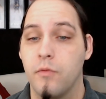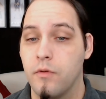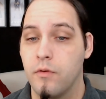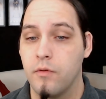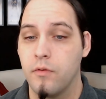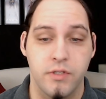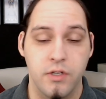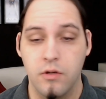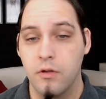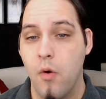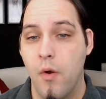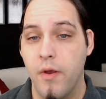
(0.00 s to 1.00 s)
We're still
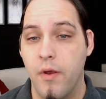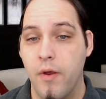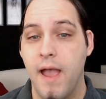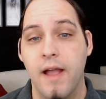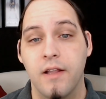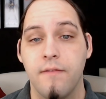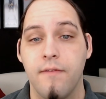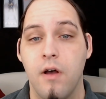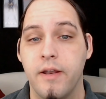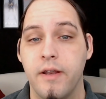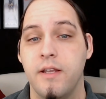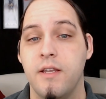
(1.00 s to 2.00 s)
going to be active on
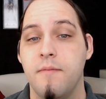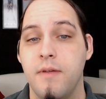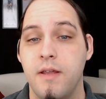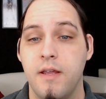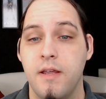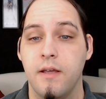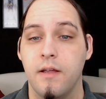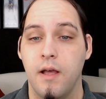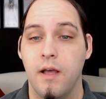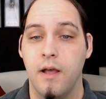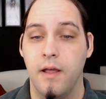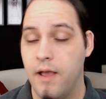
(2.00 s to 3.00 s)
IndieB
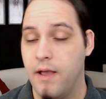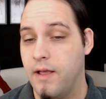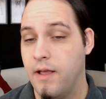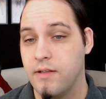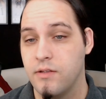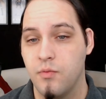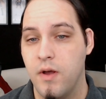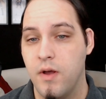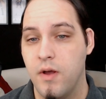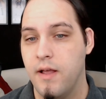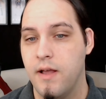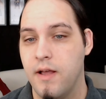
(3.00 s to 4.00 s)
as well
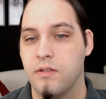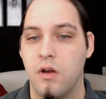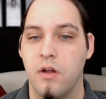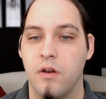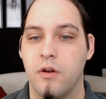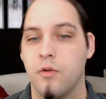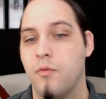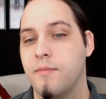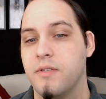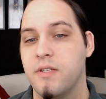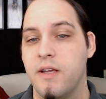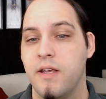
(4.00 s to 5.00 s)
as on our
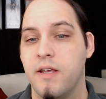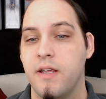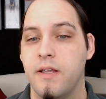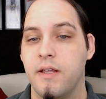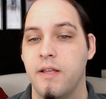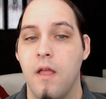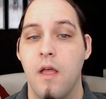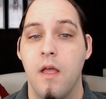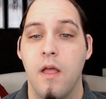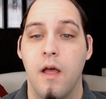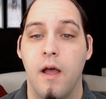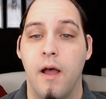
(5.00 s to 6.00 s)
website
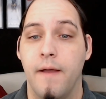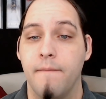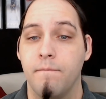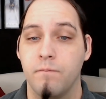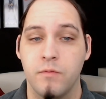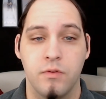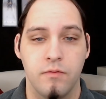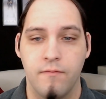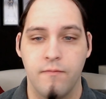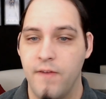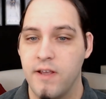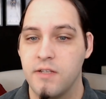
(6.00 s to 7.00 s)
and
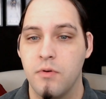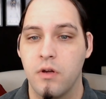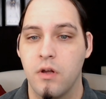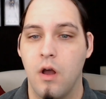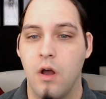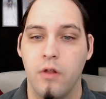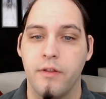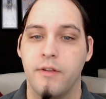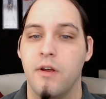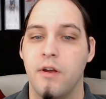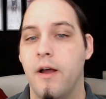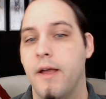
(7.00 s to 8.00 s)
Facebook all the
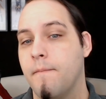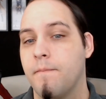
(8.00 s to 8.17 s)
time.